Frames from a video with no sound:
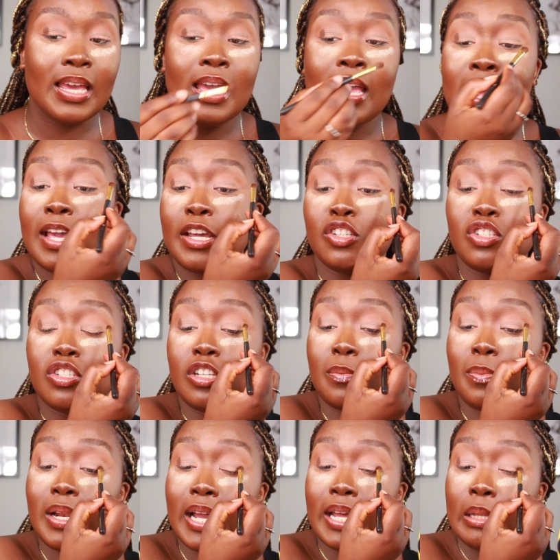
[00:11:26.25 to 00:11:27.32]
And you're just going
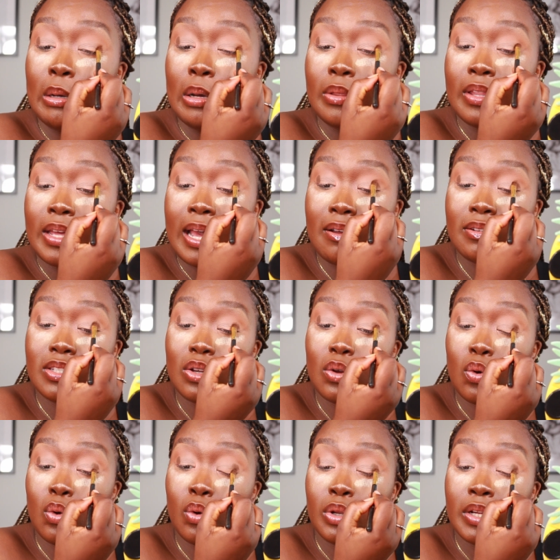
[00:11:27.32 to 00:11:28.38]
to apply that on the outer
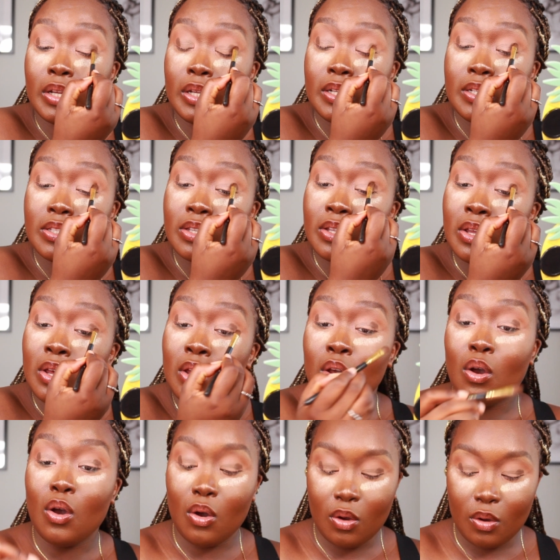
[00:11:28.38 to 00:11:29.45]
corners
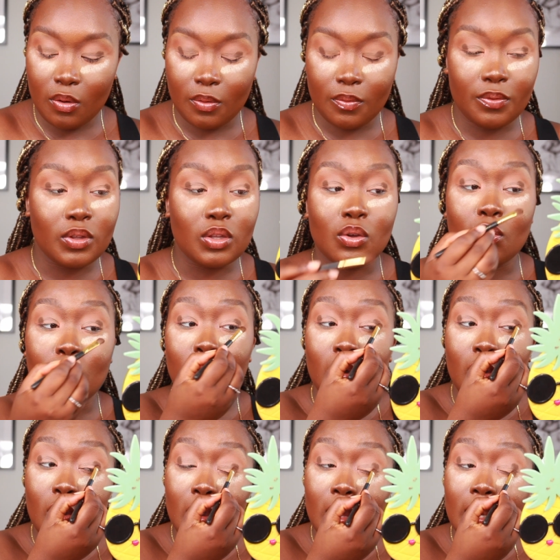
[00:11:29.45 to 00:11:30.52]
of
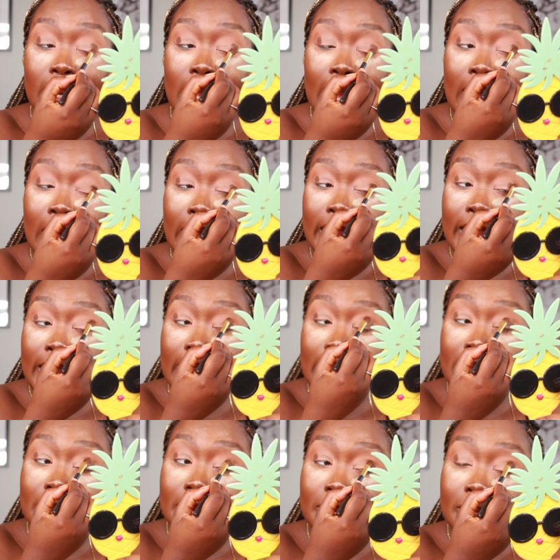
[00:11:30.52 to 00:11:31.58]
your eye.